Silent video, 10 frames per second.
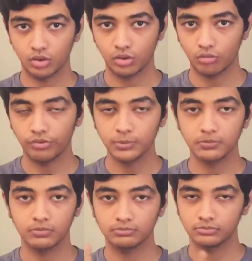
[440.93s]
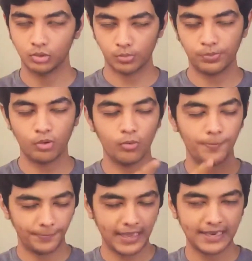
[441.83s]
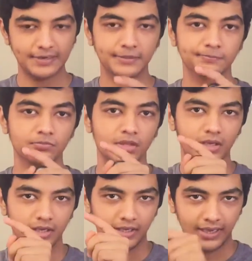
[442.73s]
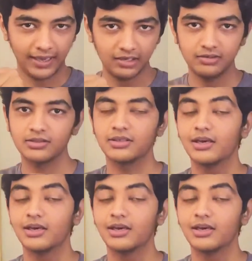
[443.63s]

One Oppo Pad Air,